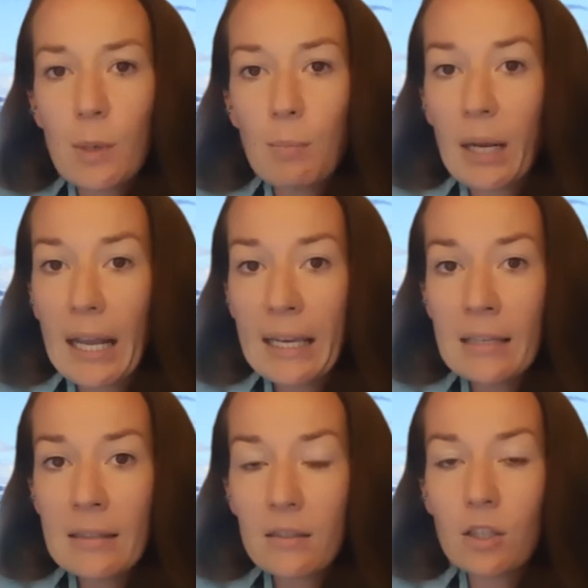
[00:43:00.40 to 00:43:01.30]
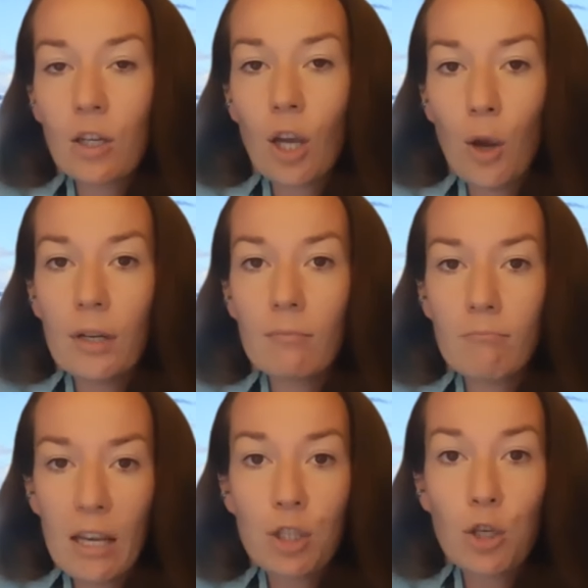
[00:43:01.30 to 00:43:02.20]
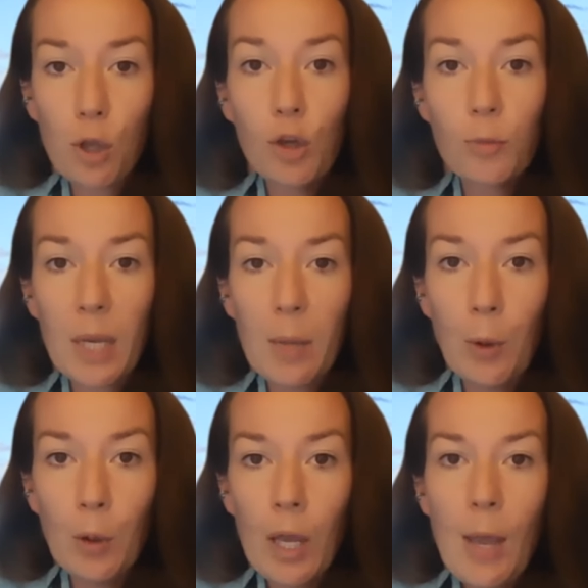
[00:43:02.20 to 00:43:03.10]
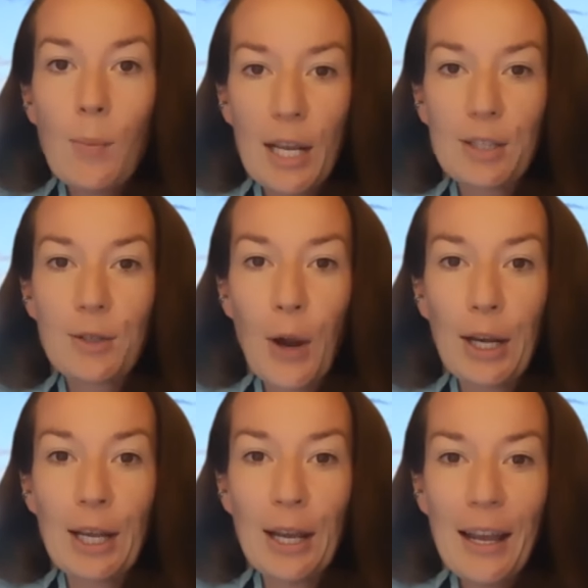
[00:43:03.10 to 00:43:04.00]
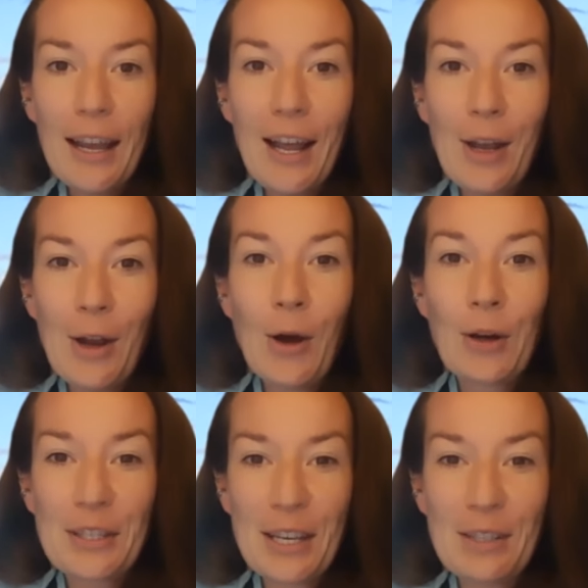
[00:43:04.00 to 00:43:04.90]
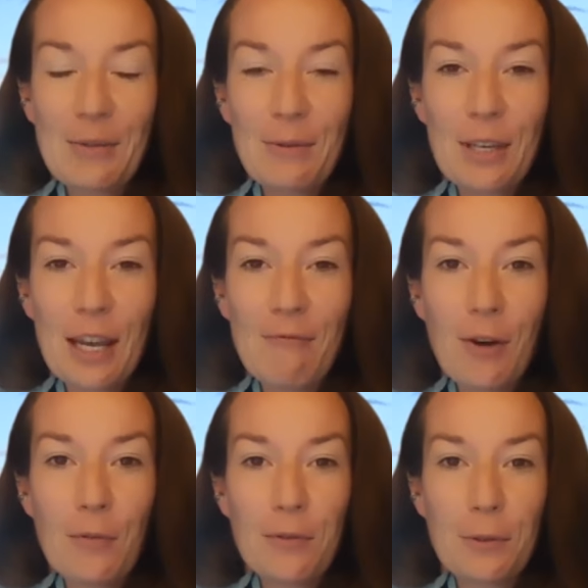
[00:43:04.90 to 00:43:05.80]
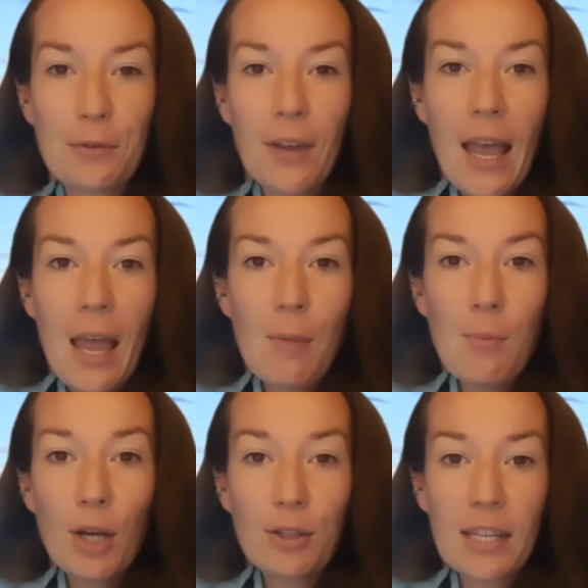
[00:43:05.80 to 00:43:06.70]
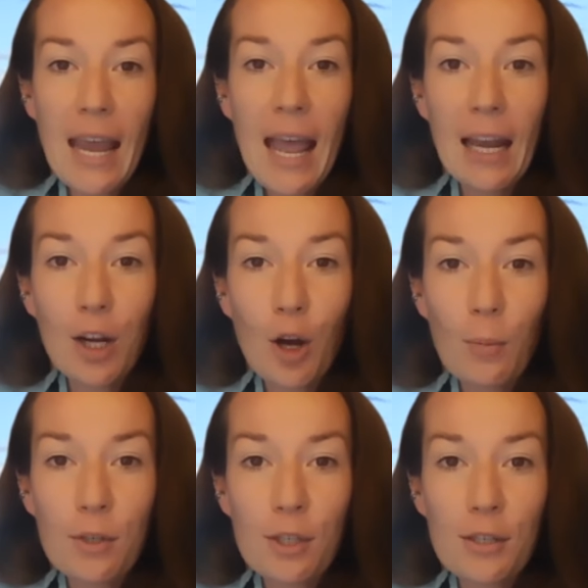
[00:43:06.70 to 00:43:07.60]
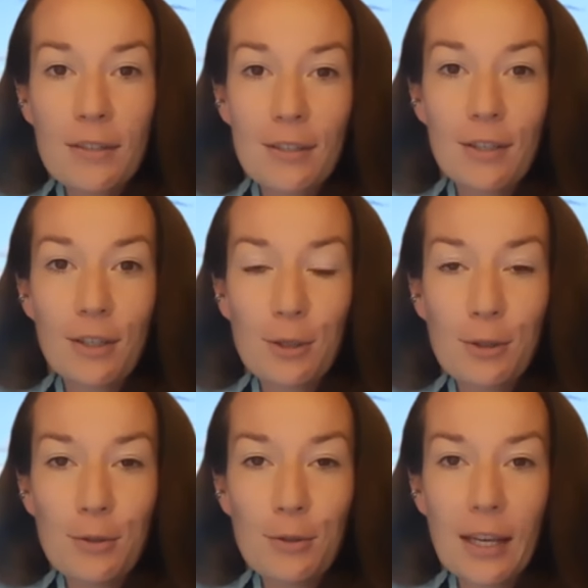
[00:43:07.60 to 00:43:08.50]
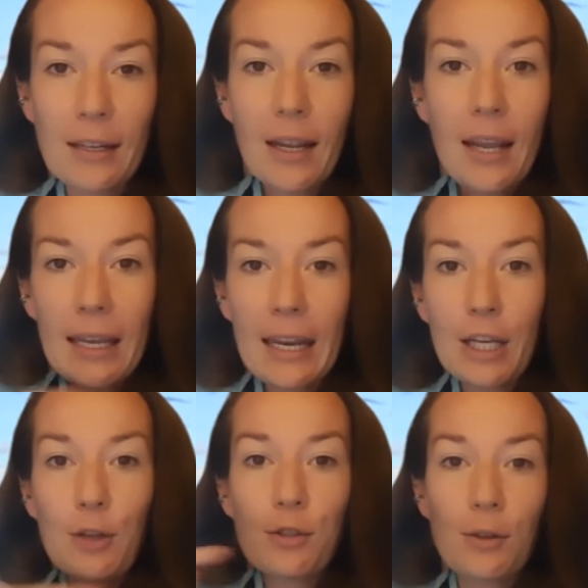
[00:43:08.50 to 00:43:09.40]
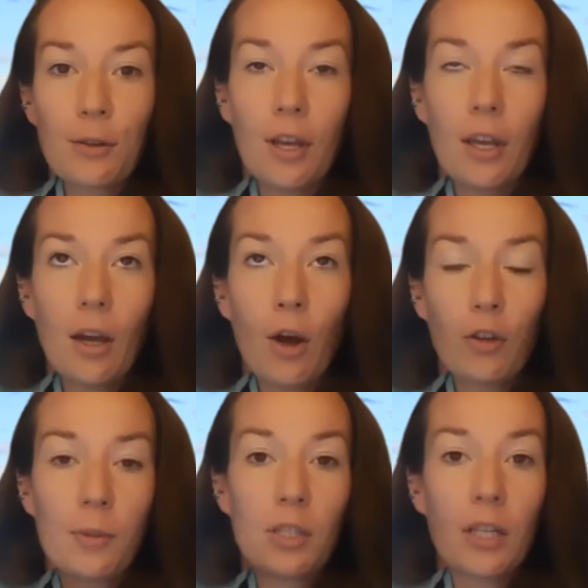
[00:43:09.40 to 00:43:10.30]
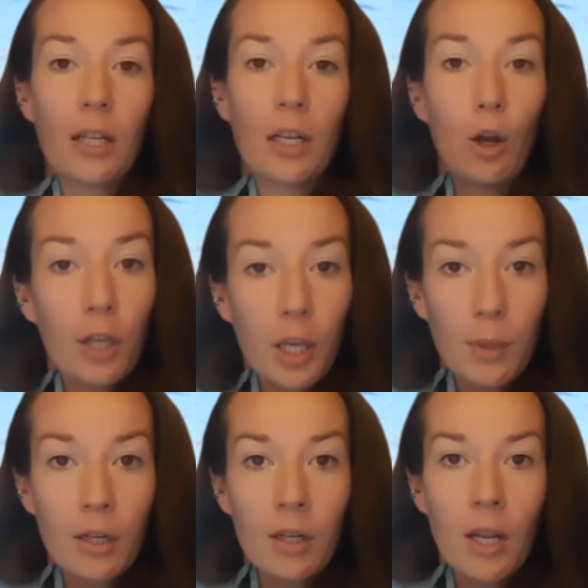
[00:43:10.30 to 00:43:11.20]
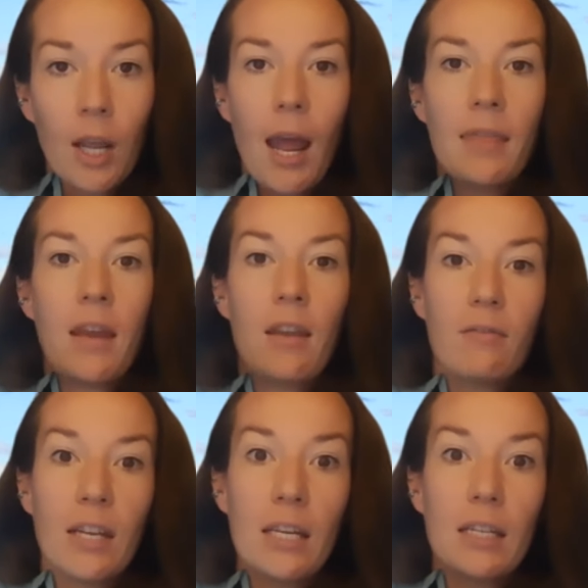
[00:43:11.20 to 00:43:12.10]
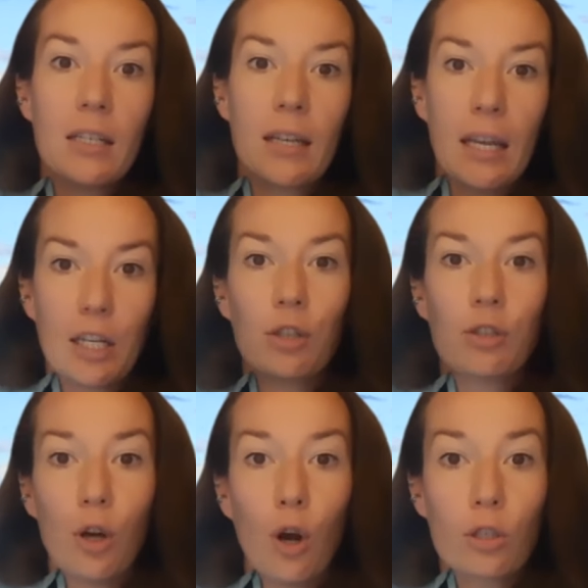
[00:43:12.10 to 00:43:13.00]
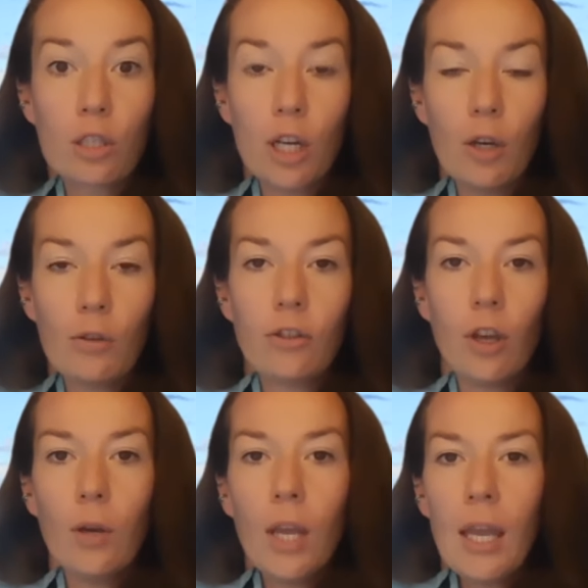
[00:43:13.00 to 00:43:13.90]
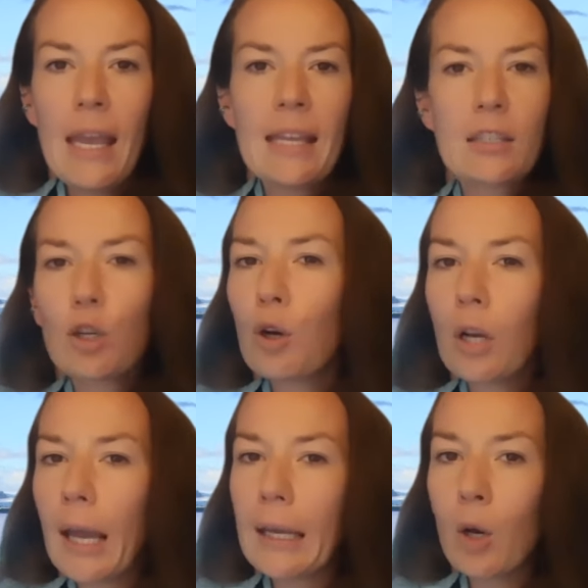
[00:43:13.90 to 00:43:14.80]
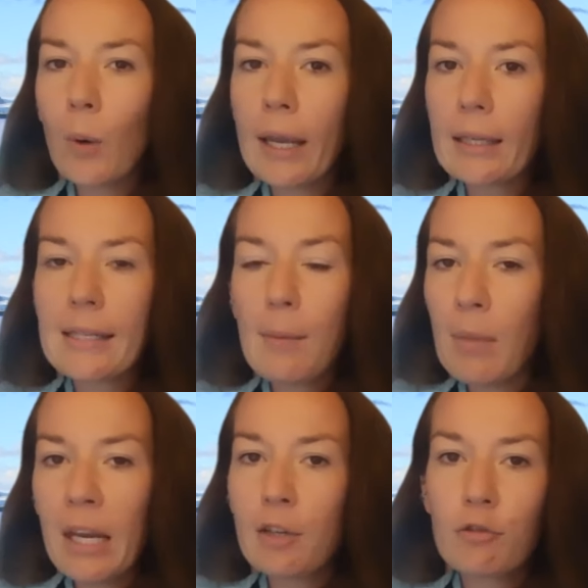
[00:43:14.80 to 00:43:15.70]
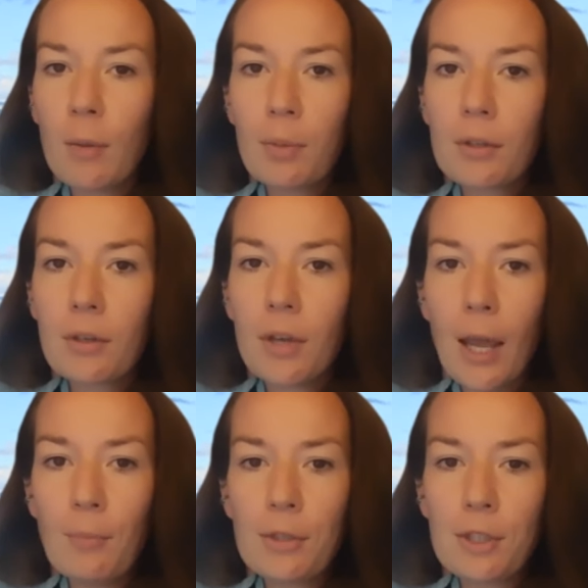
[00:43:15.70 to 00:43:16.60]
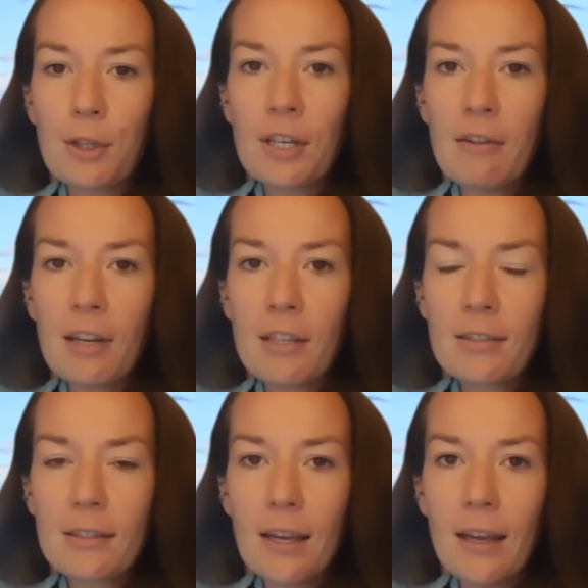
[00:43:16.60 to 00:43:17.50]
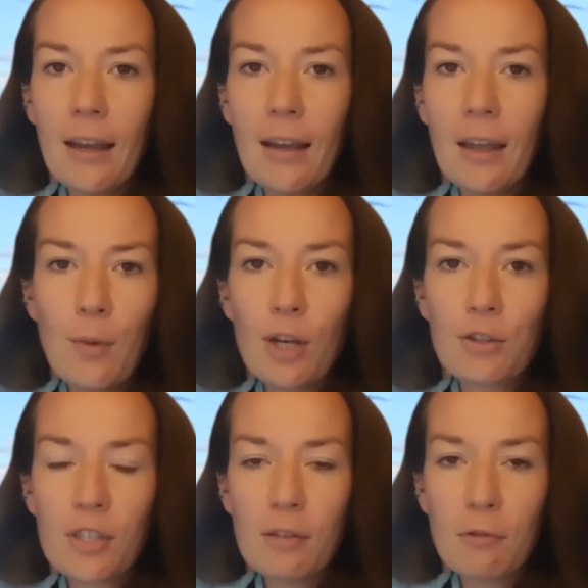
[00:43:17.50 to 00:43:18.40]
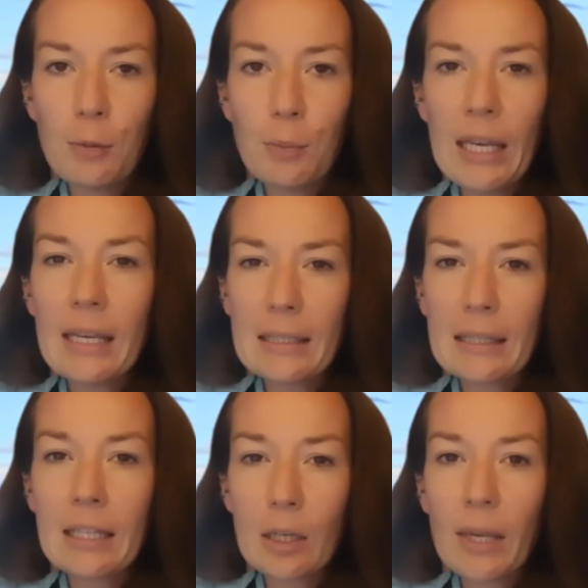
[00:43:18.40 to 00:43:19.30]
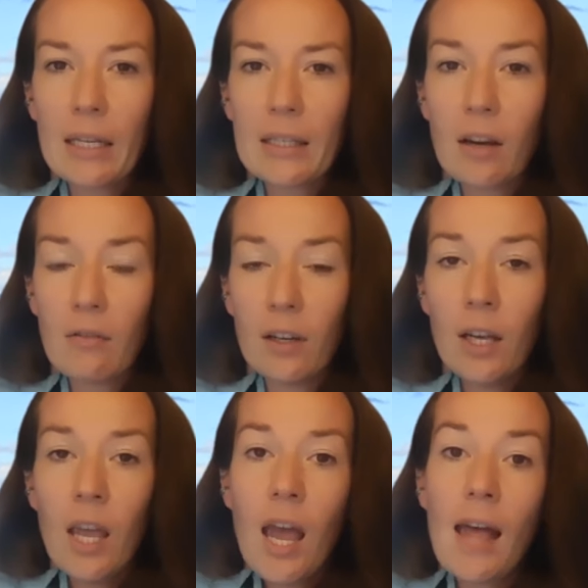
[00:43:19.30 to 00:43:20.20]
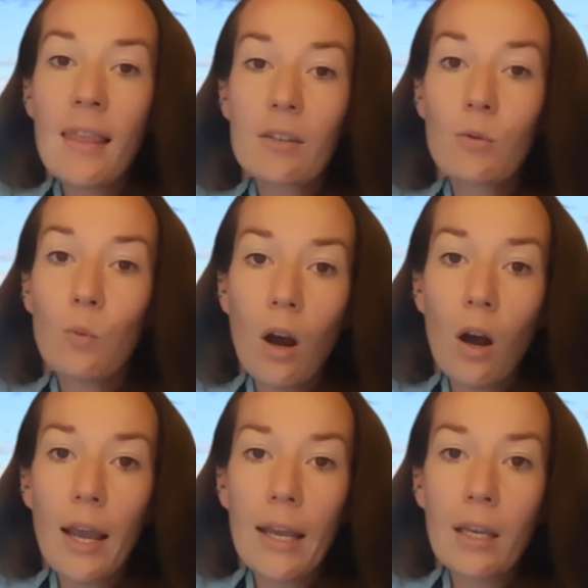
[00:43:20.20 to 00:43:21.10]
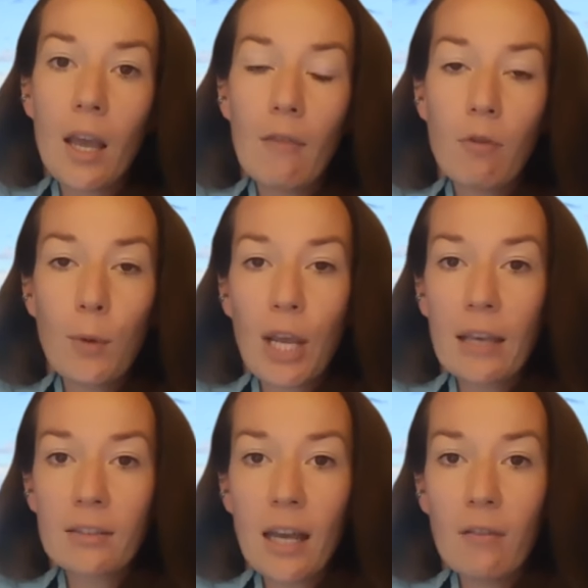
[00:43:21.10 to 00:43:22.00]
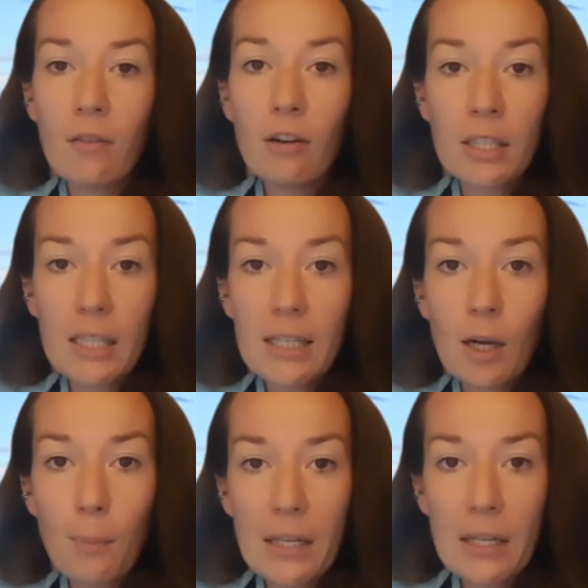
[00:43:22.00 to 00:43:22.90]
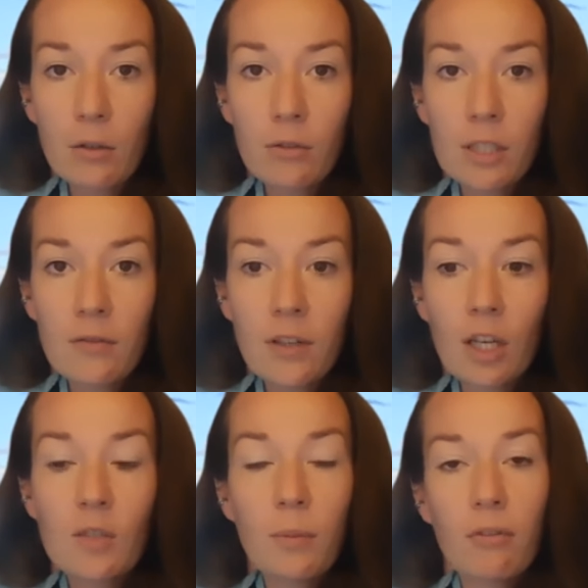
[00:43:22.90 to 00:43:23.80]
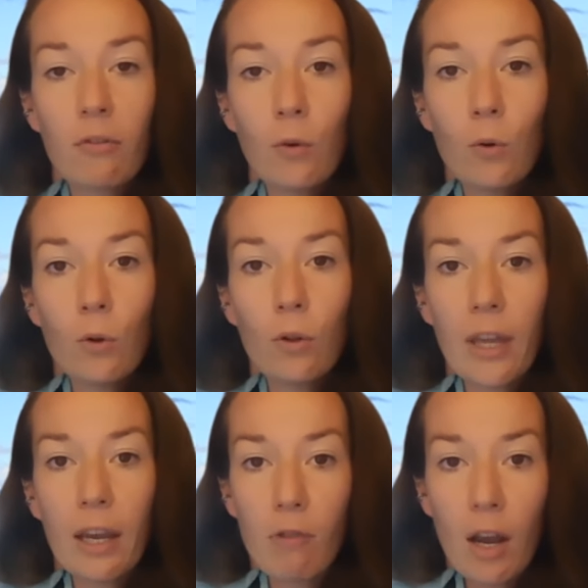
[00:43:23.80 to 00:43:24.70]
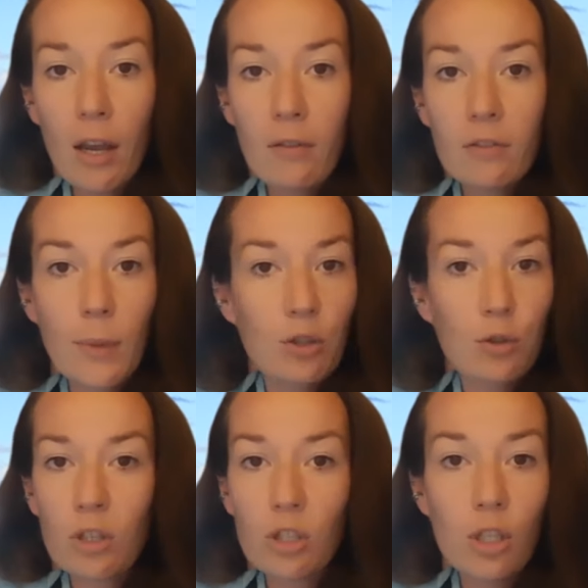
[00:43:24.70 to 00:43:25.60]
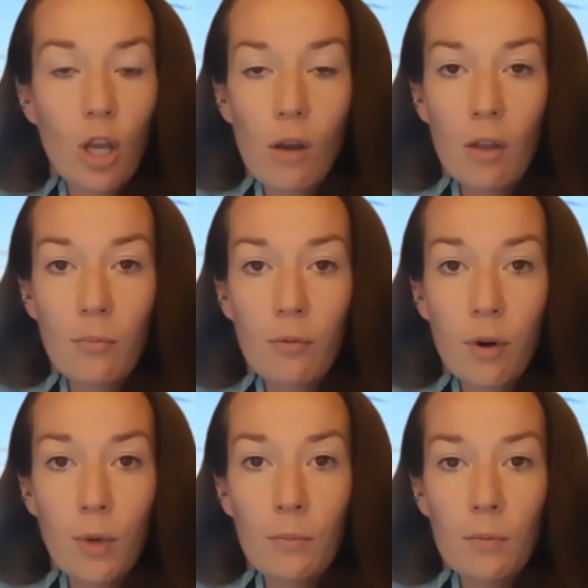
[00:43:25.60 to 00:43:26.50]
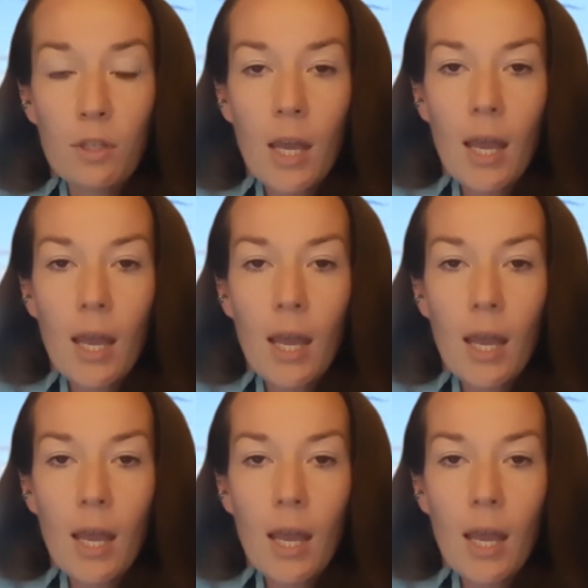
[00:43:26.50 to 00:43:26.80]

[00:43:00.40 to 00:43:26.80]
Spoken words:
in place to go and rescue those people. But it's quite a long system because it involves sort of emergency helicopters and skidoos and getting you to the hospital in Longyearbyen. And then if needed, getting you to Oslo. So it's not like a quick 10-minute trip to the nearest emergency room. It is a little bit tougher, and that's why everybody has to have very detailed medical certificates before they arrive to make sure there's no health problems,